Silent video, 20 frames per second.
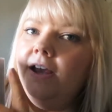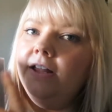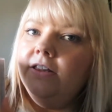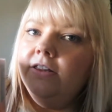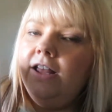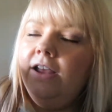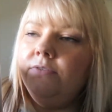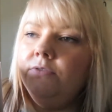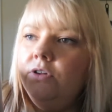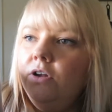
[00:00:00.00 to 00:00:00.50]
I
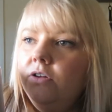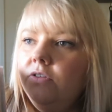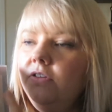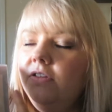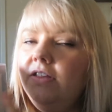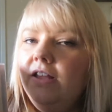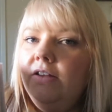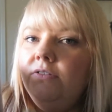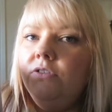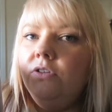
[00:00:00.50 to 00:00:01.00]
have
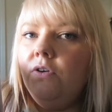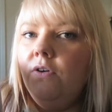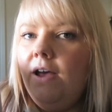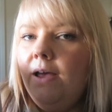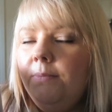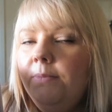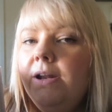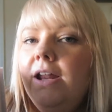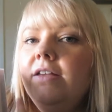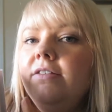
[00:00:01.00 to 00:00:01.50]
doctors. I have to go
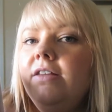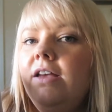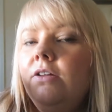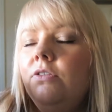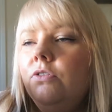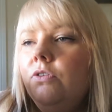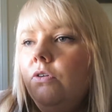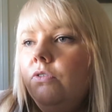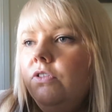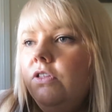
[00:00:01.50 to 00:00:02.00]
M&S. I have
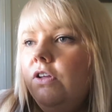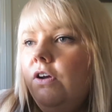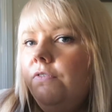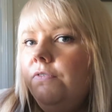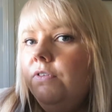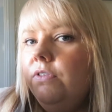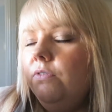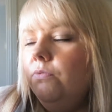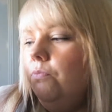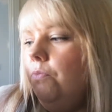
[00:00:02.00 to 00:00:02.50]
to go to the
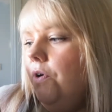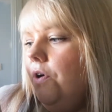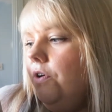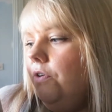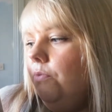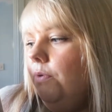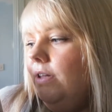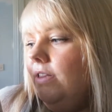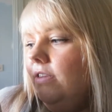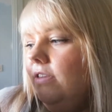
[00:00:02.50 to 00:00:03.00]
office and
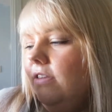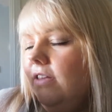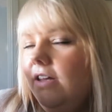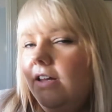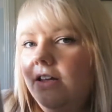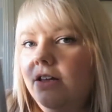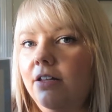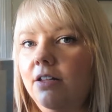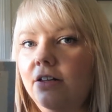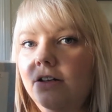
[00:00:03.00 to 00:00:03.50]
work
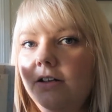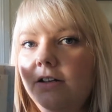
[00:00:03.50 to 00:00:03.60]
Wednesday.